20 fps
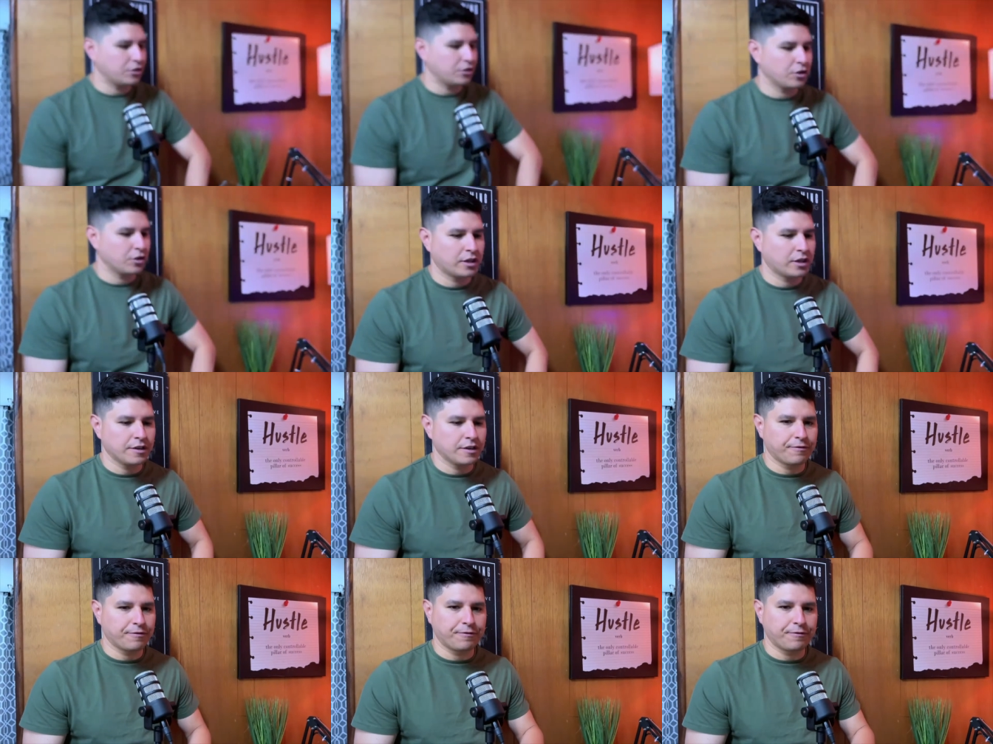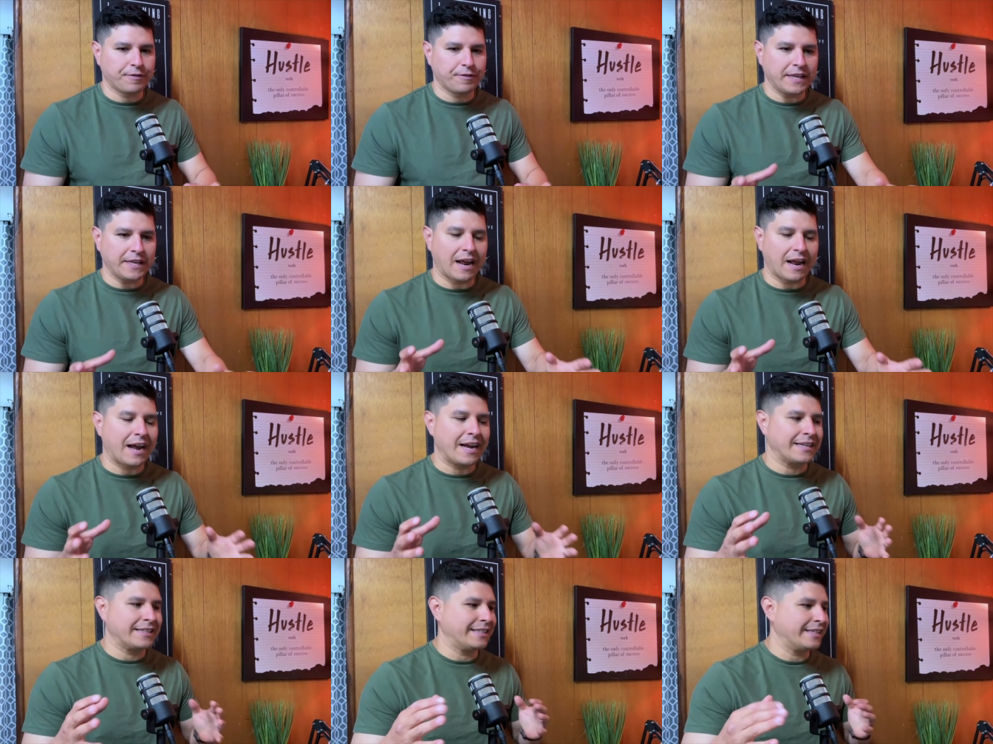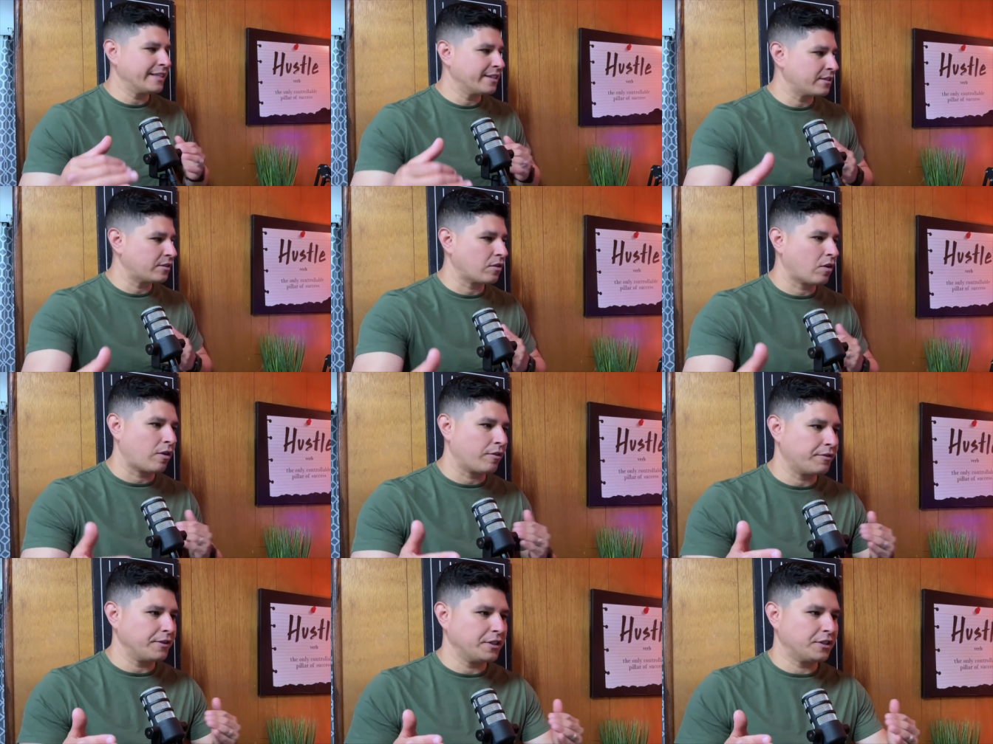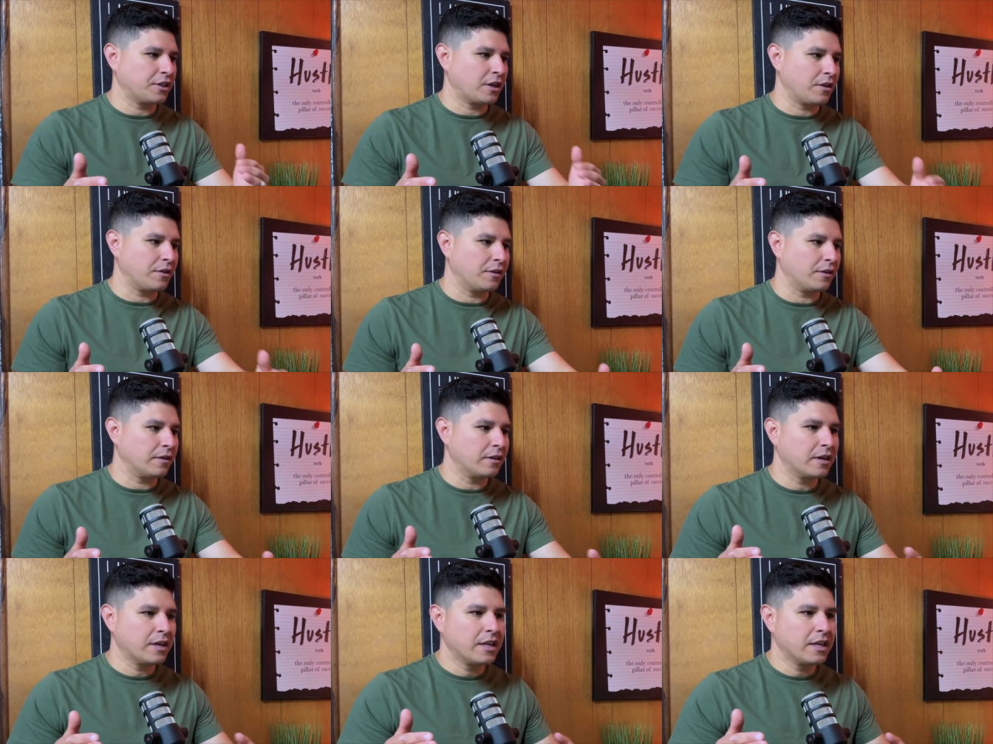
you're gonna feed ideas off each other.